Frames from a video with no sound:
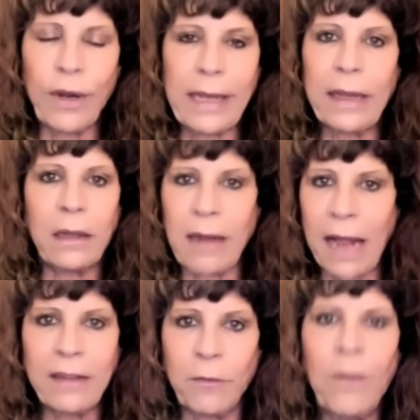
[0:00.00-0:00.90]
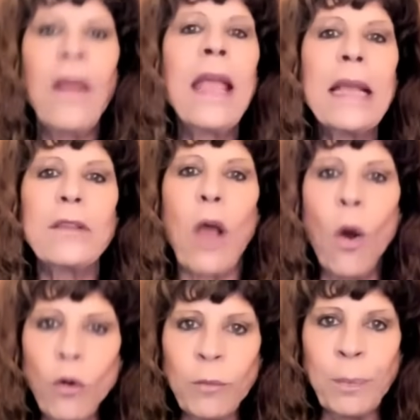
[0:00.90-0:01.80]
He killed lots of his
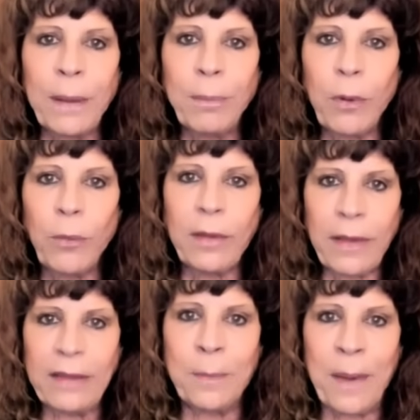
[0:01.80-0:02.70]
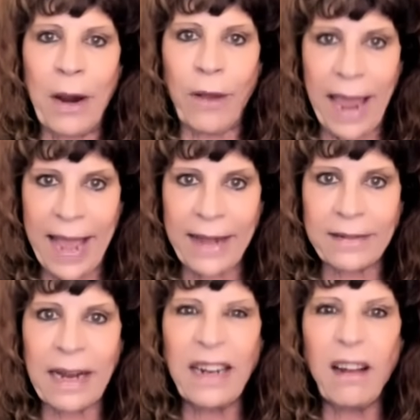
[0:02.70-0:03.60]
own people with his bare
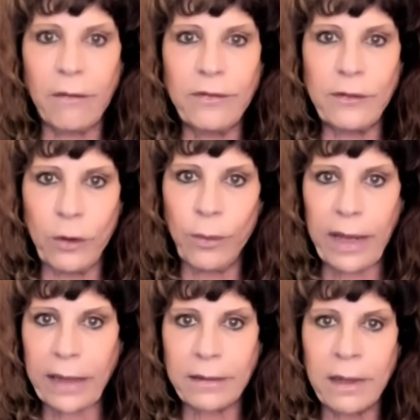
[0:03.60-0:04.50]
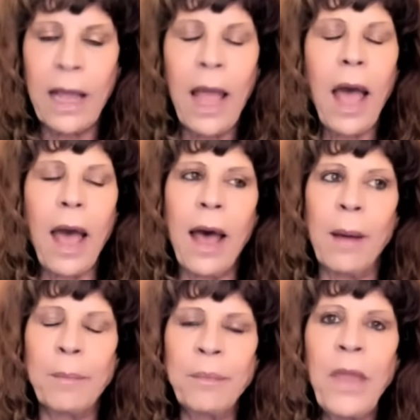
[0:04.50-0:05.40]
hands and loved doing it.
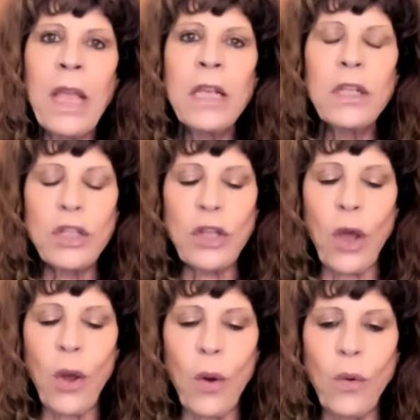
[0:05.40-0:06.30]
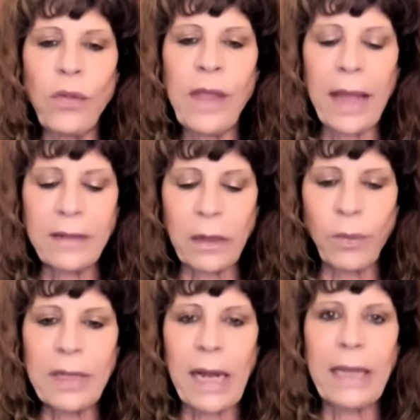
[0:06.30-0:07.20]
Um, so the idea
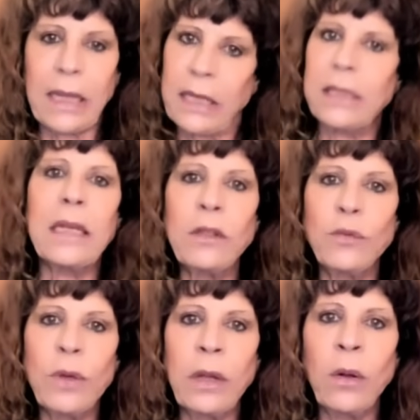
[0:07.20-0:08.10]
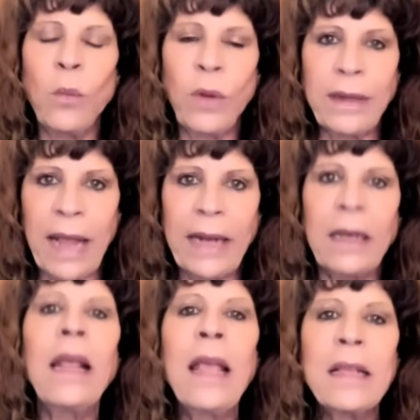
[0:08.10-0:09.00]
was like this. Israel would
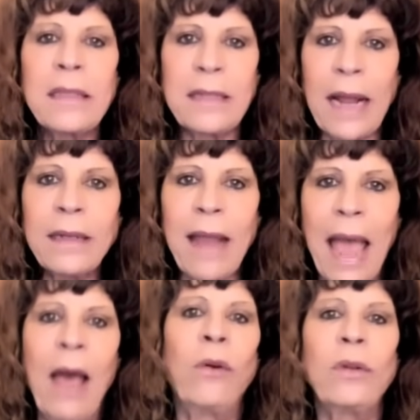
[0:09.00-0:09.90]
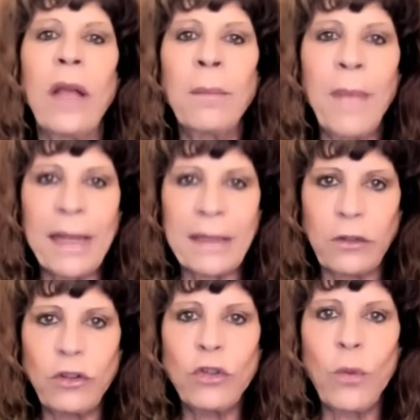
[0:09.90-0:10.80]
then send out a
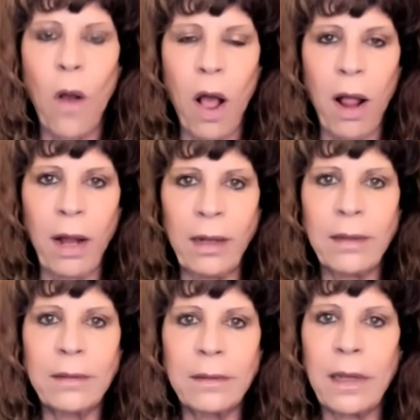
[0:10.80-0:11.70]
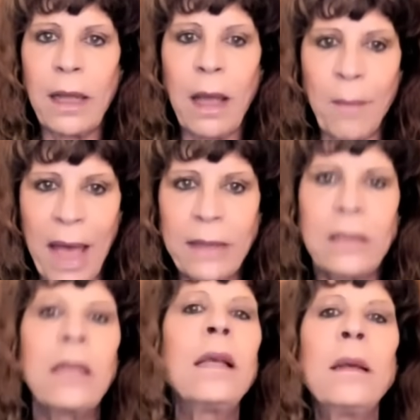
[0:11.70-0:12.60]
message to all
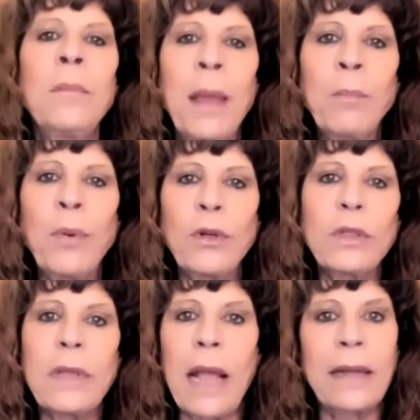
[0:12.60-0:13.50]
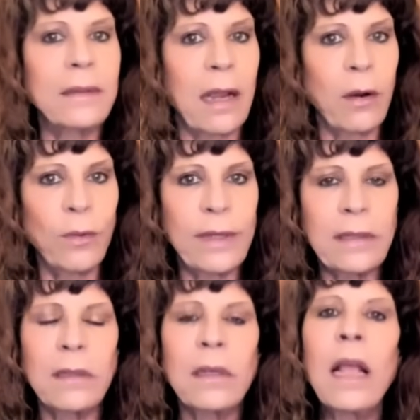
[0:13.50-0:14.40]
Hamas members and
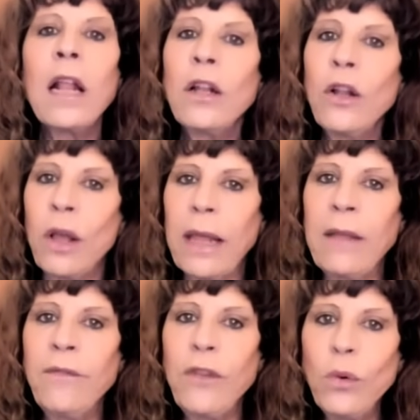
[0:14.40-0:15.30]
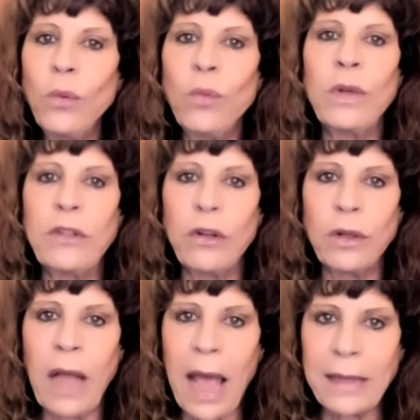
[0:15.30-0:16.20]
terrorists. Look, if you
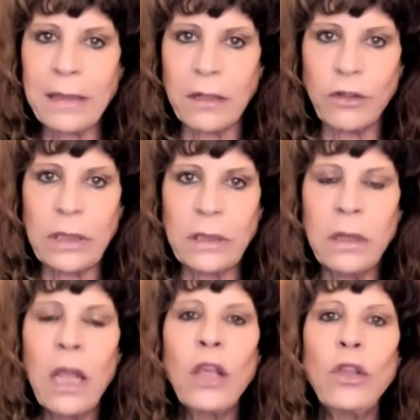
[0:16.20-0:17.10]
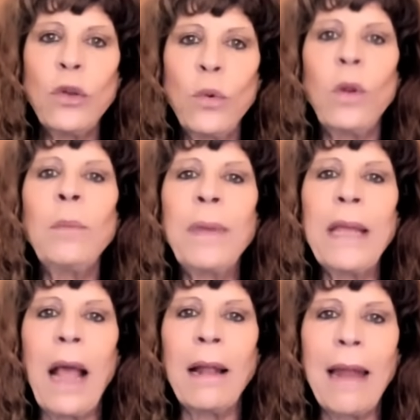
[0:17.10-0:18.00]
return the hostages, you will
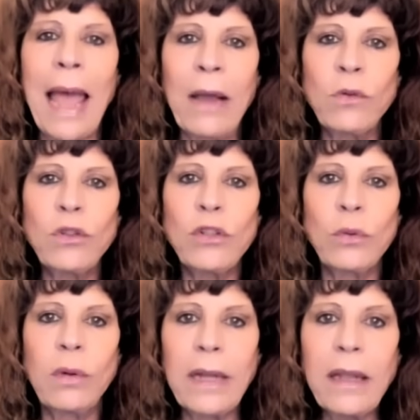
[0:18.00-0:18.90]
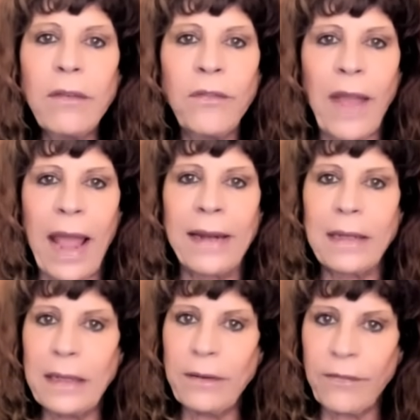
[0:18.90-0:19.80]
be allowed to live and
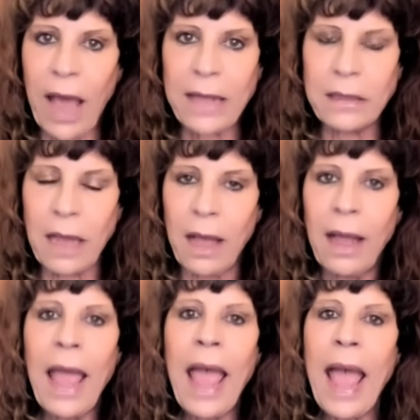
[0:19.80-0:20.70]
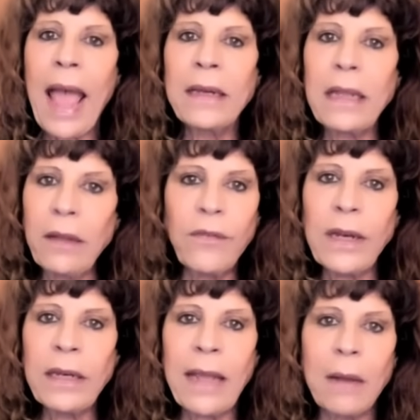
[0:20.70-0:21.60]
leave Gaza and
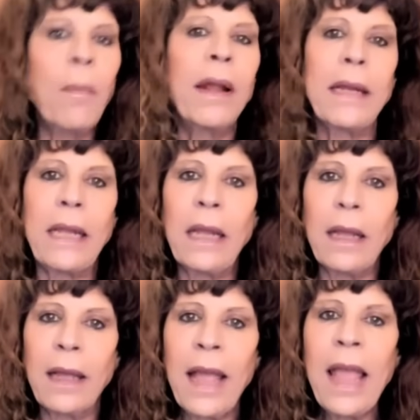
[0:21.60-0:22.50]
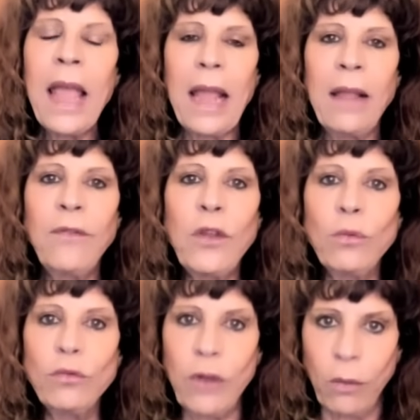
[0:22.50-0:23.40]
even get money. If
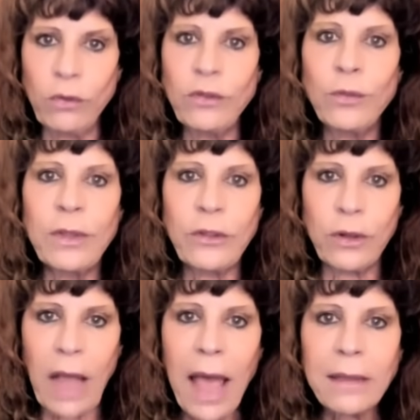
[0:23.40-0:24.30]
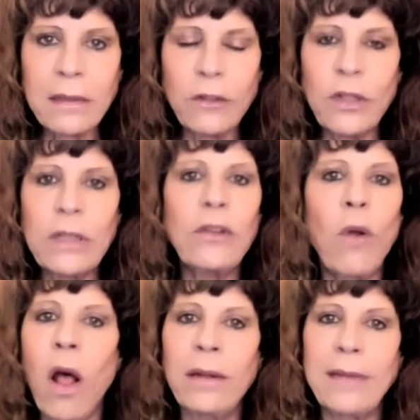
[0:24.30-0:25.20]
you don't return the hostages, you're
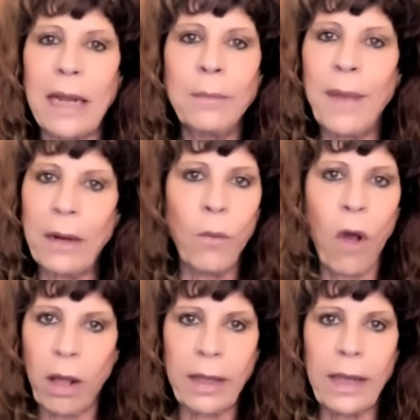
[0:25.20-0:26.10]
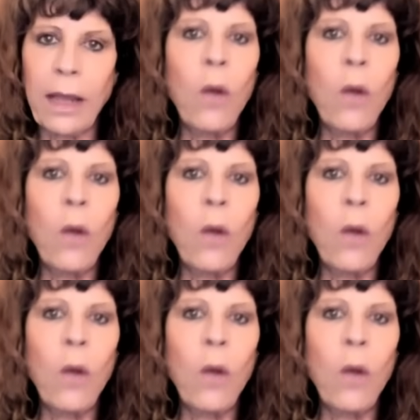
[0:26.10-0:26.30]
all dead men walking.